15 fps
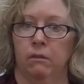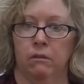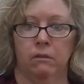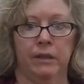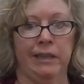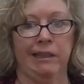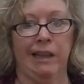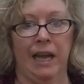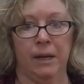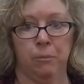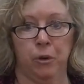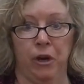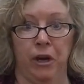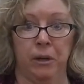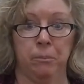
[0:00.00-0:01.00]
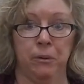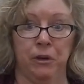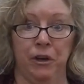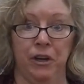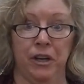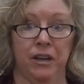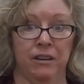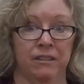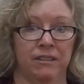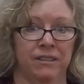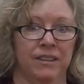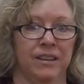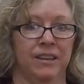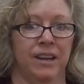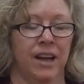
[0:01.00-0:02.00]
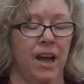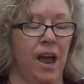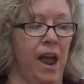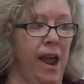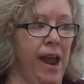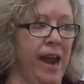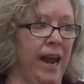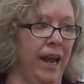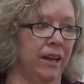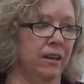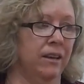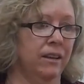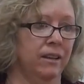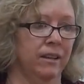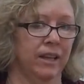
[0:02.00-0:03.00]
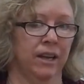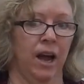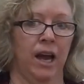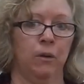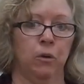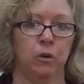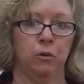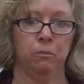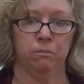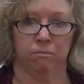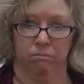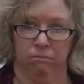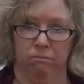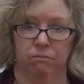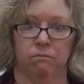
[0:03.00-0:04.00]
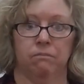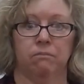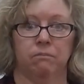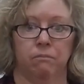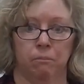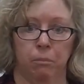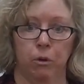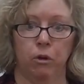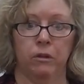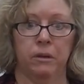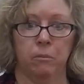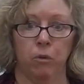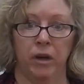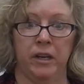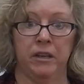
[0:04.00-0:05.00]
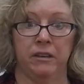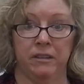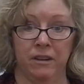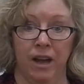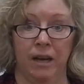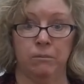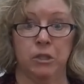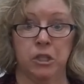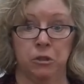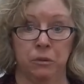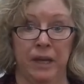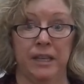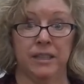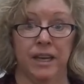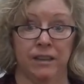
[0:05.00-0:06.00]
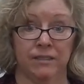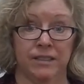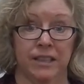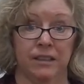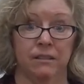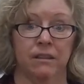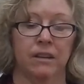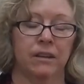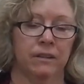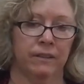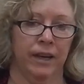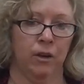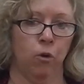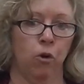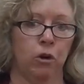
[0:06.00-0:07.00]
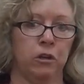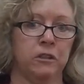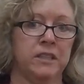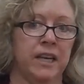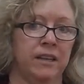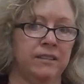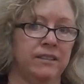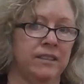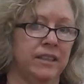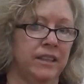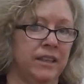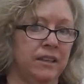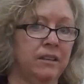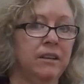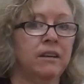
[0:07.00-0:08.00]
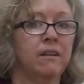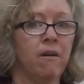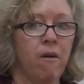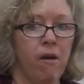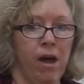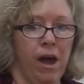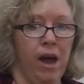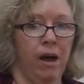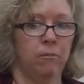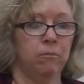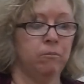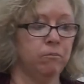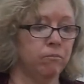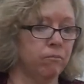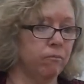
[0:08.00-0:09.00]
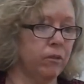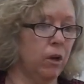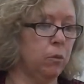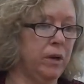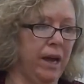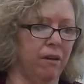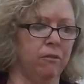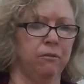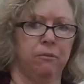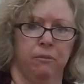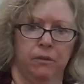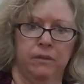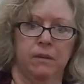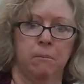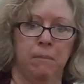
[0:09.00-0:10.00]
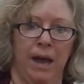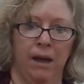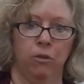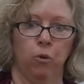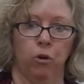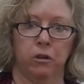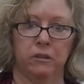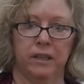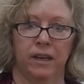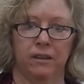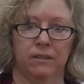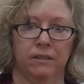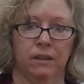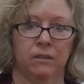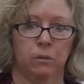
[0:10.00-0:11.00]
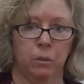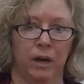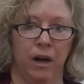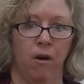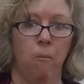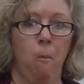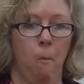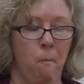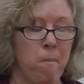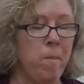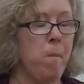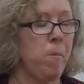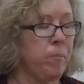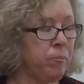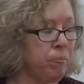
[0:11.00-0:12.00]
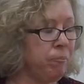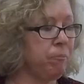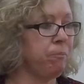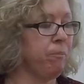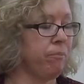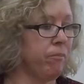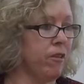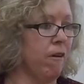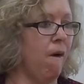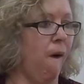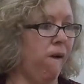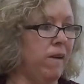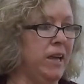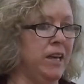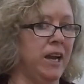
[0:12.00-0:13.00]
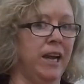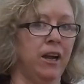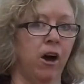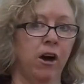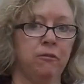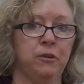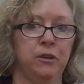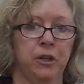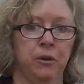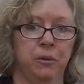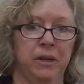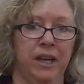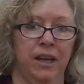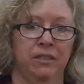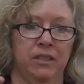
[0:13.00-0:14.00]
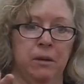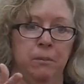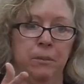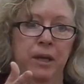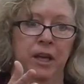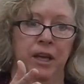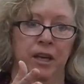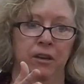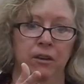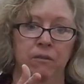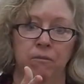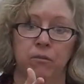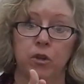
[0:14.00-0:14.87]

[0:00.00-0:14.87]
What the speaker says: read a library book, and then I will pull them at a time to do that testing, that oral testing. We have some math oral tests as well. And I often don't get them in